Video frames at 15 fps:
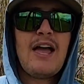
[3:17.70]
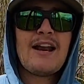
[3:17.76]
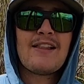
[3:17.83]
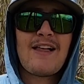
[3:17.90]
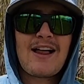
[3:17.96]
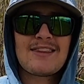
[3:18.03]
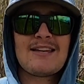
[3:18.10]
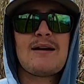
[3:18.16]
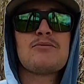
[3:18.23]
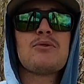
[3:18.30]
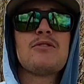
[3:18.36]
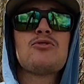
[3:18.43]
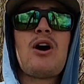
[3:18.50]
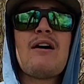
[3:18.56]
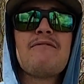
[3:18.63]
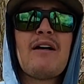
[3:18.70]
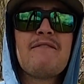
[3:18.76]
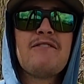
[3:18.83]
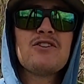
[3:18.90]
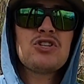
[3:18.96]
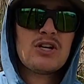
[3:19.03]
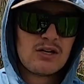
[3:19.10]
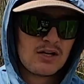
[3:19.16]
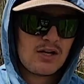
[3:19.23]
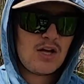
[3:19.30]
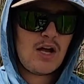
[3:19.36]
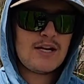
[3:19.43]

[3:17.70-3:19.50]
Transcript: And a lot of times with dry fly fishing,